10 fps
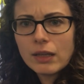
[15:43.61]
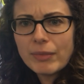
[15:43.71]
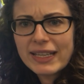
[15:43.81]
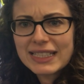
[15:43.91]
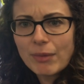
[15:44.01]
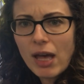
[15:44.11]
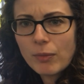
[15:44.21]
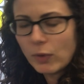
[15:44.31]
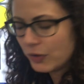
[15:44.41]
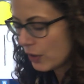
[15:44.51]
Mix them
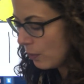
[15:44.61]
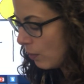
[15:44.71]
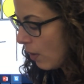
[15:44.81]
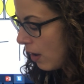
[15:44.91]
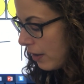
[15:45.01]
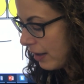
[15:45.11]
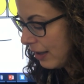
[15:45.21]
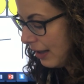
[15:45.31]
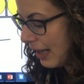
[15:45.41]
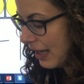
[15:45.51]
up. We'll do one
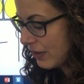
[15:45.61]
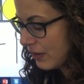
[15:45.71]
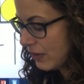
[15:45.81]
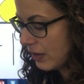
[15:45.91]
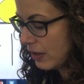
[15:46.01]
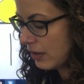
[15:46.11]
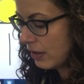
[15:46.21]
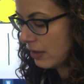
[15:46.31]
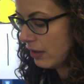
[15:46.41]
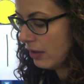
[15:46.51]
last
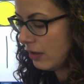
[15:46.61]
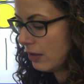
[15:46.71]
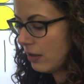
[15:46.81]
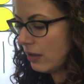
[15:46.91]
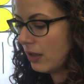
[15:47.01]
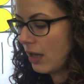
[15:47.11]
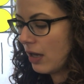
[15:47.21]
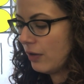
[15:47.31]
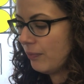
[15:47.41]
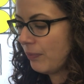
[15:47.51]
go.
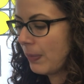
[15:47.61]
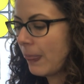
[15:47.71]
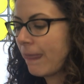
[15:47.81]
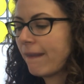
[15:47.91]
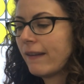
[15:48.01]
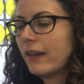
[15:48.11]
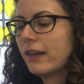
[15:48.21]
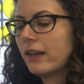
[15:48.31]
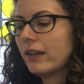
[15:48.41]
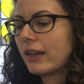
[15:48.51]

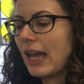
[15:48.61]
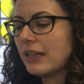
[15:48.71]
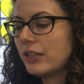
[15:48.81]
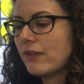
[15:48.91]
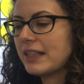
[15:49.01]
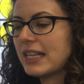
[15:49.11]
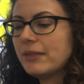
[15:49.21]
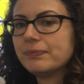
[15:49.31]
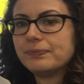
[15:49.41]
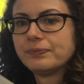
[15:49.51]
Okay, you
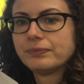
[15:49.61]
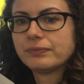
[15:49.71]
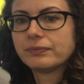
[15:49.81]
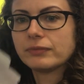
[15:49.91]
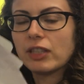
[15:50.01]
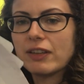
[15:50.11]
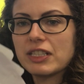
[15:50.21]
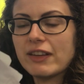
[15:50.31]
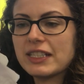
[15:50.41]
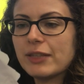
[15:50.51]
ready?
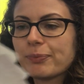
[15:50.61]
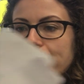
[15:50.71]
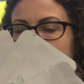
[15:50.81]
Ready?